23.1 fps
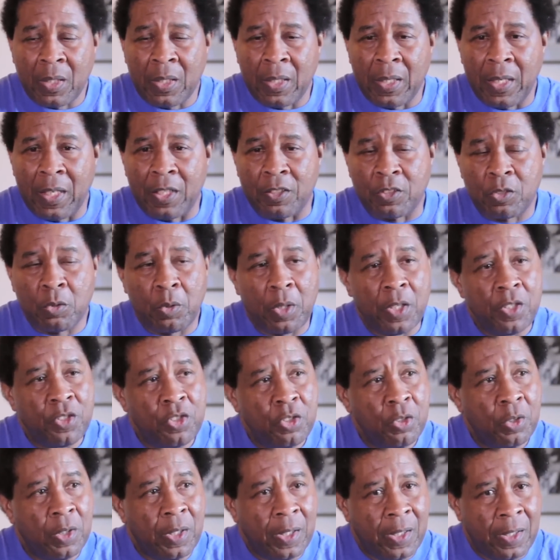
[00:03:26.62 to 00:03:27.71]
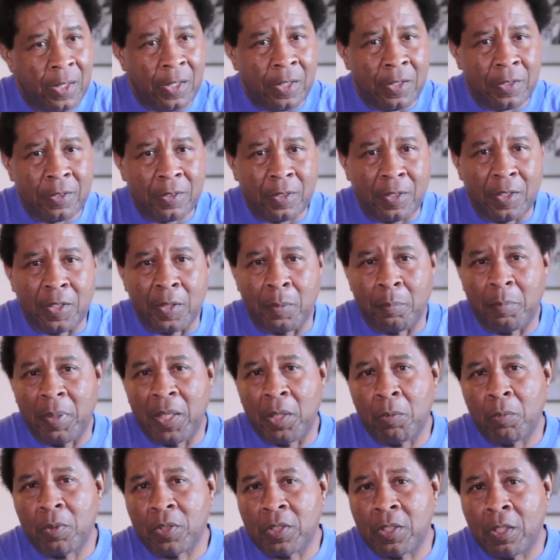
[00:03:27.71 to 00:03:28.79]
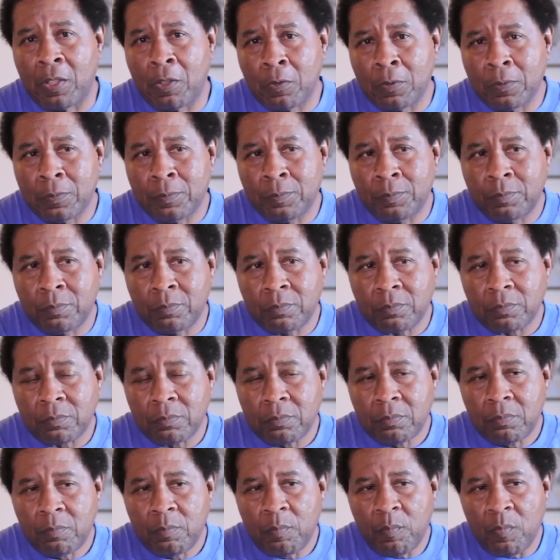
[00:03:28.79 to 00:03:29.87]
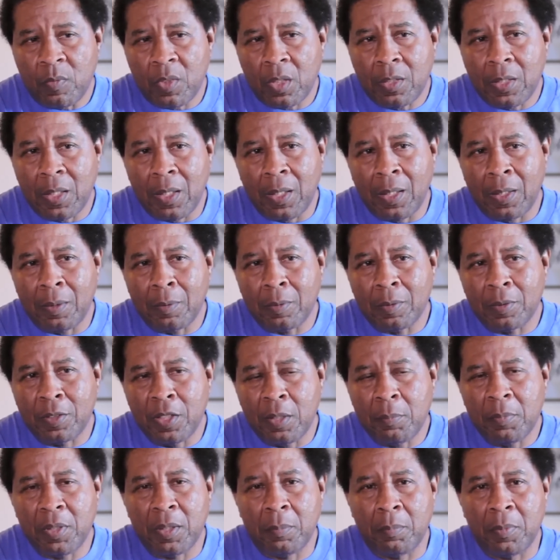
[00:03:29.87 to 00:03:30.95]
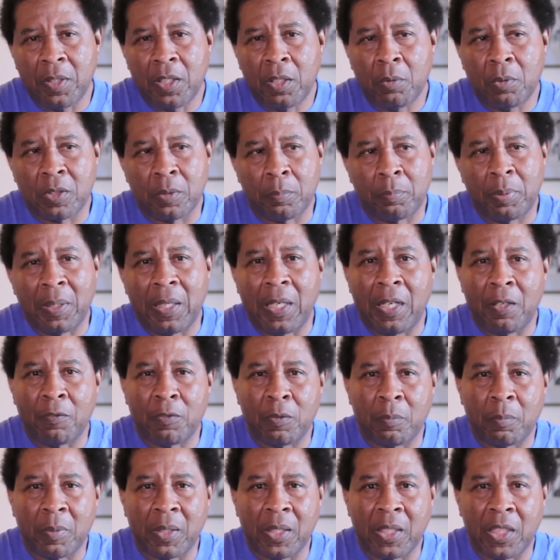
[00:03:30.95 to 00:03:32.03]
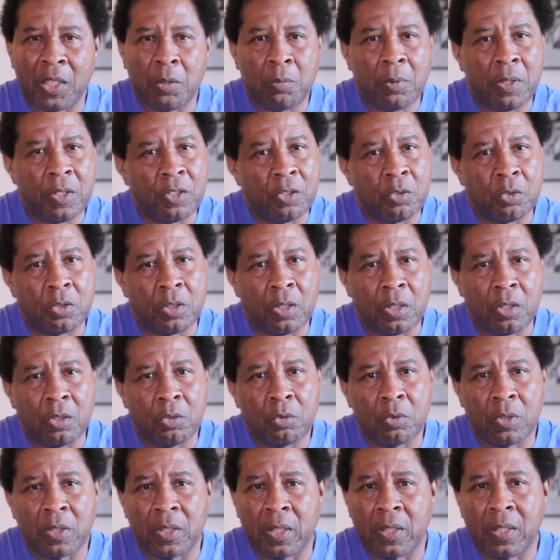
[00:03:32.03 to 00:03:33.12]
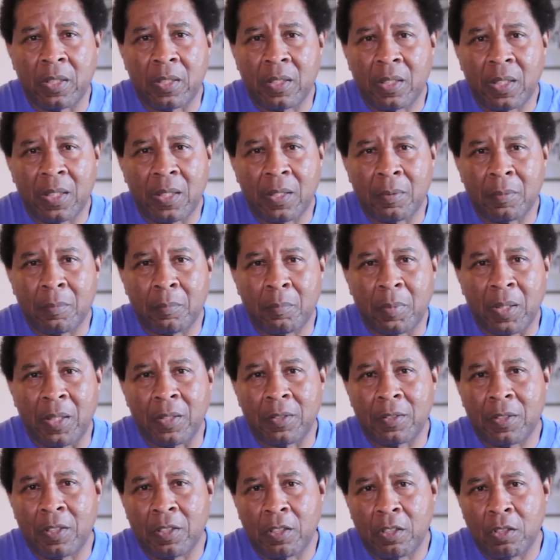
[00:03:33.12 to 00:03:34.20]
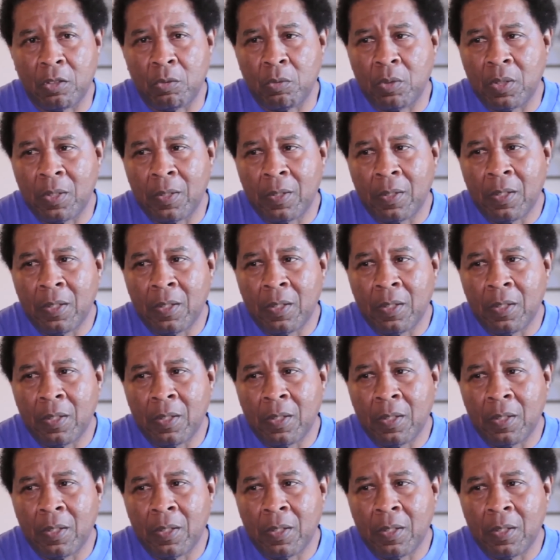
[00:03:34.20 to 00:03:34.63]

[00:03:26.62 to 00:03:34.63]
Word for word: And so they shook hands and the bet was on. Now, Timothy Meaher was a powerful man. He wasn't used to losing anything, bets included.